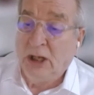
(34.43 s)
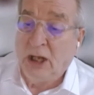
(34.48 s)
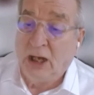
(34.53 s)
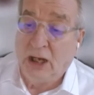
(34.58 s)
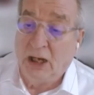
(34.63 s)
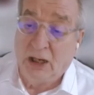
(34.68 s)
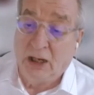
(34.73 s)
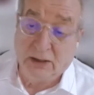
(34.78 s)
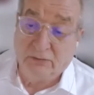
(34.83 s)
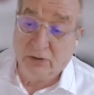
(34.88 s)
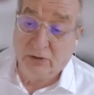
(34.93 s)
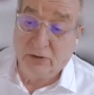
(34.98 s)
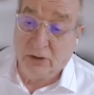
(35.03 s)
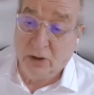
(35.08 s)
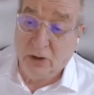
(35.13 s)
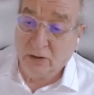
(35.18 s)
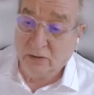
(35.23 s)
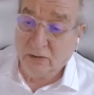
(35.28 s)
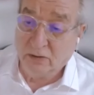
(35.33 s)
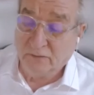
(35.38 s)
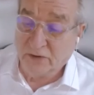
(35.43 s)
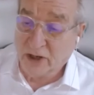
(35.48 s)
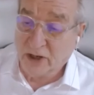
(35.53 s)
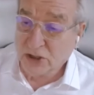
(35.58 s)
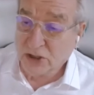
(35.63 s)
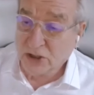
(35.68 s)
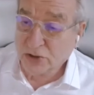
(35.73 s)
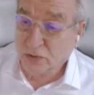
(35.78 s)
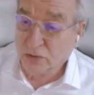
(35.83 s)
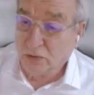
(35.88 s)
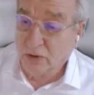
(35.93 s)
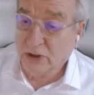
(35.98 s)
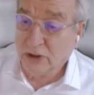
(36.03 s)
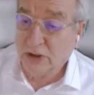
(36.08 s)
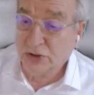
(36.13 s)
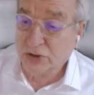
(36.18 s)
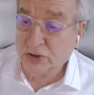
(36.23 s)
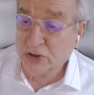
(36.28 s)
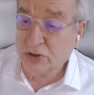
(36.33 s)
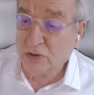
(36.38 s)
even non-financial
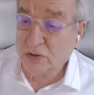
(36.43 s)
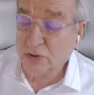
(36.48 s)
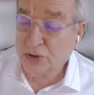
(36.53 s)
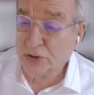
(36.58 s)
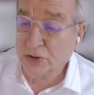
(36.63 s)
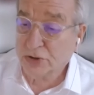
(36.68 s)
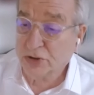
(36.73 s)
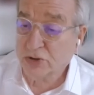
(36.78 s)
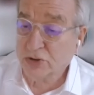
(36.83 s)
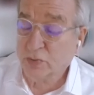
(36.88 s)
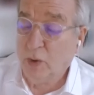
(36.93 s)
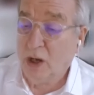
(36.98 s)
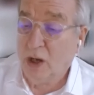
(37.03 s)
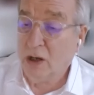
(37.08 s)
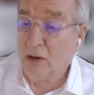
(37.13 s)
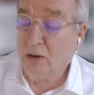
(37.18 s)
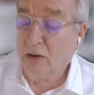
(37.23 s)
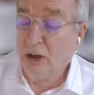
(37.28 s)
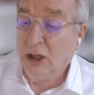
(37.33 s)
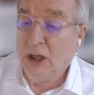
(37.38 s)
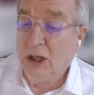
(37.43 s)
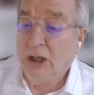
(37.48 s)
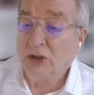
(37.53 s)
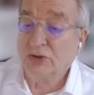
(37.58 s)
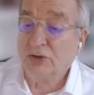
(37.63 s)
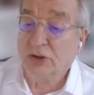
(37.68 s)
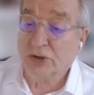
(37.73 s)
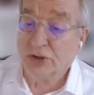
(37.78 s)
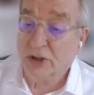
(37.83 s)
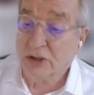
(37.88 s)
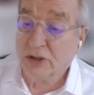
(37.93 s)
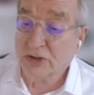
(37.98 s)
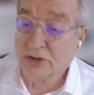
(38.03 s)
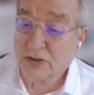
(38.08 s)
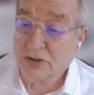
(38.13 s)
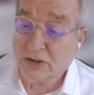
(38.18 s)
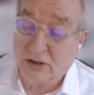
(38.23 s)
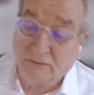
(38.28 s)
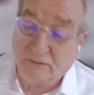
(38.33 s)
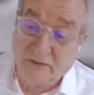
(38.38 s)
institutions as well, such
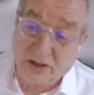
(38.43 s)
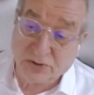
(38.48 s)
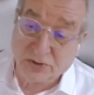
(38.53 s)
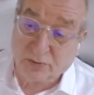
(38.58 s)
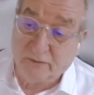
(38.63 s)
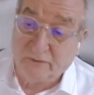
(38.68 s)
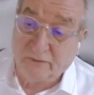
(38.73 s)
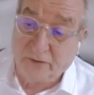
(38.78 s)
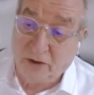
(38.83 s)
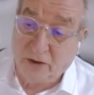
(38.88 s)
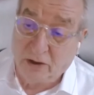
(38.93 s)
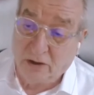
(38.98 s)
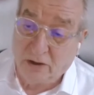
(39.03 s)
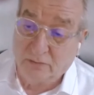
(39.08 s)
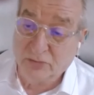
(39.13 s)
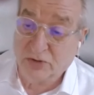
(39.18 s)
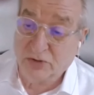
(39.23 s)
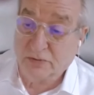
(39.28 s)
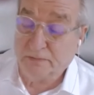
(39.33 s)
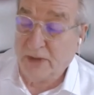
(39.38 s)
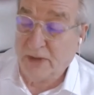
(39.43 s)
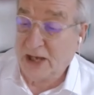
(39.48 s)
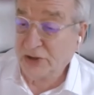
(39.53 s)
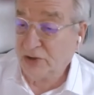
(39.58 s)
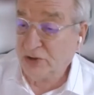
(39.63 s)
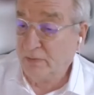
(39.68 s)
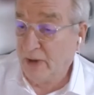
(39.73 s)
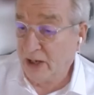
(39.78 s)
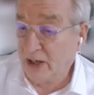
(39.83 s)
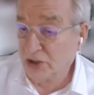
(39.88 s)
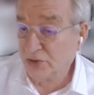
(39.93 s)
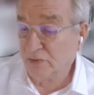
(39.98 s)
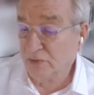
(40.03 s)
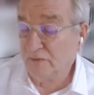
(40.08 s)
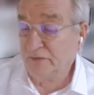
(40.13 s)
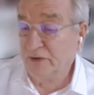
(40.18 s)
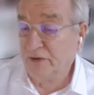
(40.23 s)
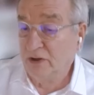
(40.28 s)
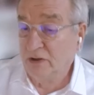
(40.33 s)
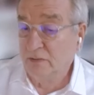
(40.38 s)
as investment firms, asset
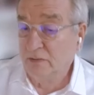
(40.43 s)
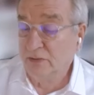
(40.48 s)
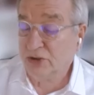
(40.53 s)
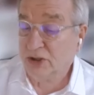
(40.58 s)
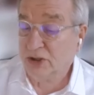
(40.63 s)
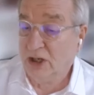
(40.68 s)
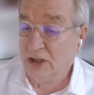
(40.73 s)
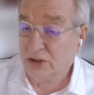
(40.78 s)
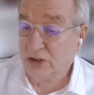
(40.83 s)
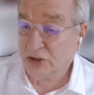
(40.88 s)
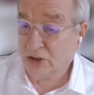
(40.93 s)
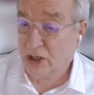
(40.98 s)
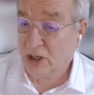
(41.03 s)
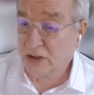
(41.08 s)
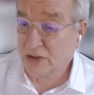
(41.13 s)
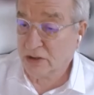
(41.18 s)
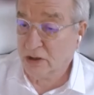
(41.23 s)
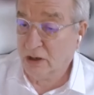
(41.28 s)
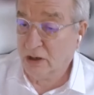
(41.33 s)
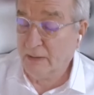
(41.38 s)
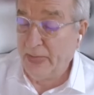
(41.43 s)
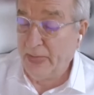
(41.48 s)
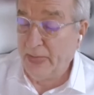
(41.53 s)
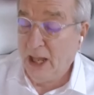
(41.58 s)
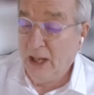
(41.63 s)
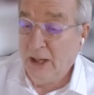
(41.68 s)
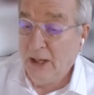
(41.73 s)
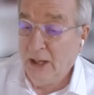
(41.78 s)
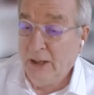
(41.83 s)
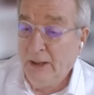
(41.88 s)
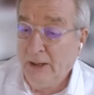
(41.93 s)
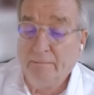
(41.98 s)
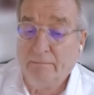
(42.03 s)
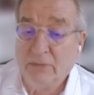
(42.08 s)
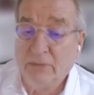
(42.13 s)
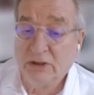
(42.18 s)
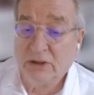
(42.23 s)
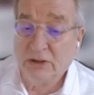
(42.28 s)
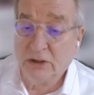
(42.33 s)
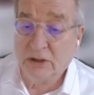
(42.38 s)
management firms, etc.
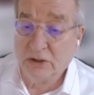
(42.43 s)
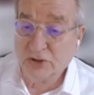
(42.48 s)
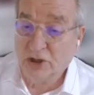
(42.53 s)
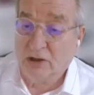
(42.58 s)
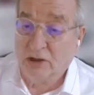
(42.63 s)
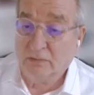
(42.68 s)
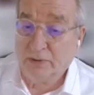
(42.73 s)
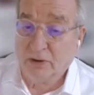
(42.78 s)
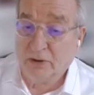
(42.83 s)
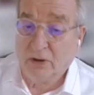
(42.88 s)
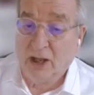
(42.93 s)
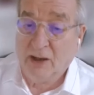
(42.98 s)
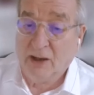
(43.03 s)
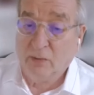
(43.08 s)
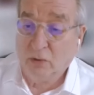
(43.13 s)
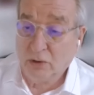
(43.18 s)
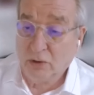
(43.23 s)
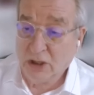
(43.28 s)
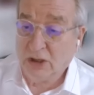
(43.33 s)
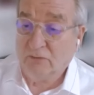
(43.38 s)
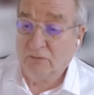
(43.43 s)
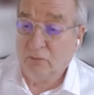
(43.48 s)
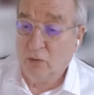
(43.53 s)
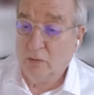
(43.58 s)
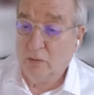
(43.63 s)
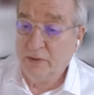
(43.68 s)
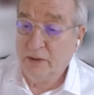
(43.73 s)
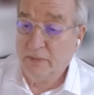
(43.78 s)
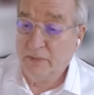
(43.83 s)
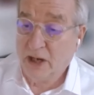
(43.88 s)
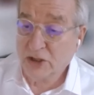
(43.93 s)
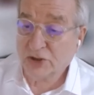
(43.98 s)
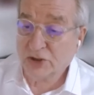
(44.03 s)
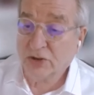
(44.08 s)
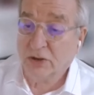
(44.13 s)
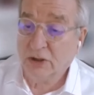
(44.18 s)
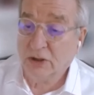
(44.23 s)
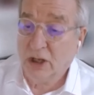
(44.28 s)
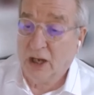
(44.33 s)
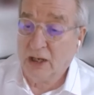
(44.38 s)
But the example I will give will be based
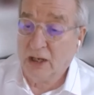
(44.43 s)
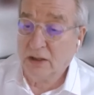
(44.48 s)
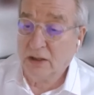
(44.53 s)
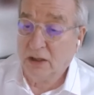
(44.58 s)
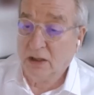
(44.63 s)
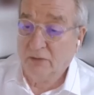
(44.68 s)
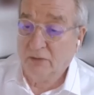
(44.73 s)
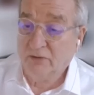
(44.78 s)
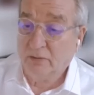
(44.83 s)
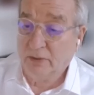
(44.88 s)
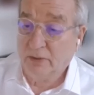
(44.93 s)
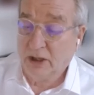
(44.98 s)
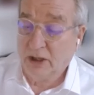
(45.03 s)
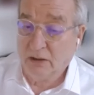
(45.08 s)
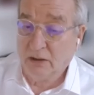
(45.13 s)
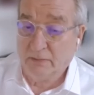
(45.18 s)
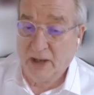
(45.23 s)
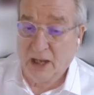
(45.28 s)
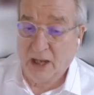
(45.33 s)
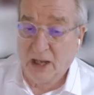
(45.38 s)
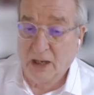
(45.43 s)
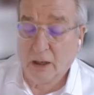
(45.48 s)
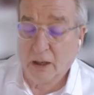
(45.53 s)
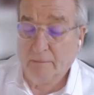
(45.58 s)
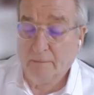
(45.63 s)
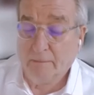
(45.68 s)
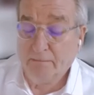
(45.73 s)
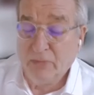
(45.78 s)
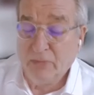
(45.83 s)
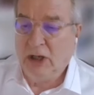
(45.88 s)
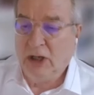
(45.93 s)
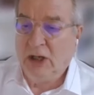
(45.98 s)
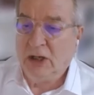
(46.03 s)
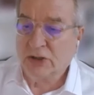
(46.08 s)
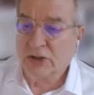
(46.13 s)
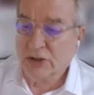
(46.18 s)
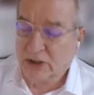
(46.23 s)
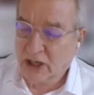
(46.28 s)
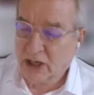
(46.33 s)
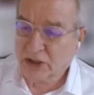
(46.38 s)
on the idea of it being a bank.
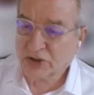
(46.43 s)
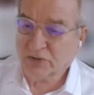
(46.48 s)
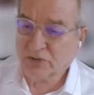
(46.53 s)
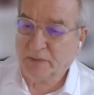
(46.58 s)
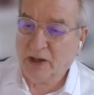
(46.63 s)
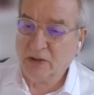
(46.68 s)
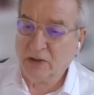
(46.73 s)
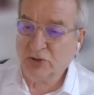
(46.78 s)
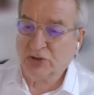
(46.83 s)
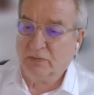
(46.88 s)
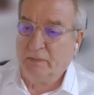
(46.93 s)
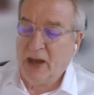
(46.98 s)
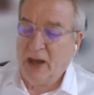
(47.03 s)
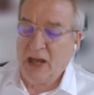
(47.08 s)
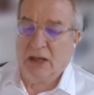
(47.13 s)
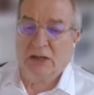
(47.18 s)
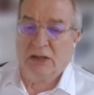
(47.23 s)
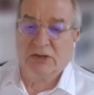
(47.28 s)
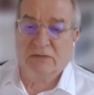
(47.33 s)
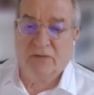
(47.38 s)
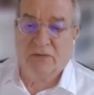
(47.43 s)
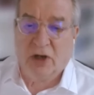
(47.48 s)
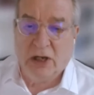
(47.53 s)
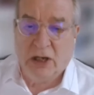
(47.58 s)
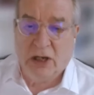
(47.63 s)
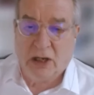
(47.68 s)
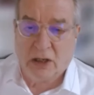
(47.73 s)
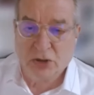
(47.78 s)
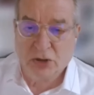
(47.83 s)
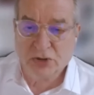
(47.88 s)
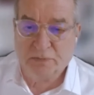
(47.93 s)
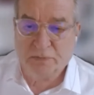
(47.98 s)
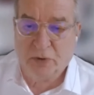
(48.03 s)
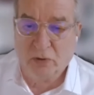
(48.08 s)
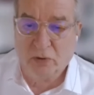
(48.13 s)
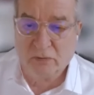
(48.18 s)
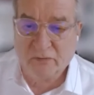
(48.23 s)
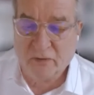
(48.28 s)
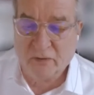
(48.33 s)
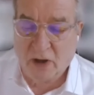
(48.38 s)
So let us suppose the bank has a very large
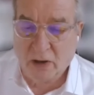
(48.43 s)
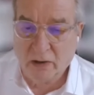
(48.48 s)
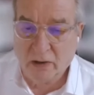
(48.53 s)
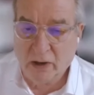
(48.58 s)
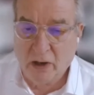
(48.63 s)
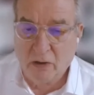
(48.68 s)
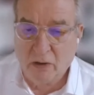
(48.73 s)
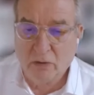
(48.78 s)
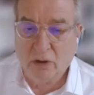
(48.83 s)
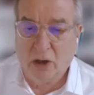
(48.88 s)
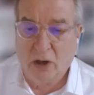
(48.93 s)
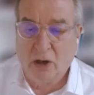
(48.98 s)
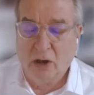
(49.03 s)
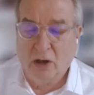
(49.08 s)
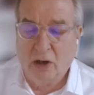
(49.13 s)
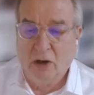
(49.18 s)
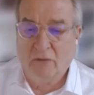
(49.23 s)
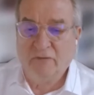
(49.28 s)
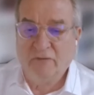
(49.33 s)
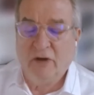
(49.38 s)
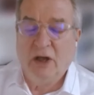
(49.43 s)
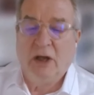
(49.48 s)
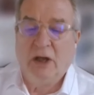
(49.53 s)
portfolio of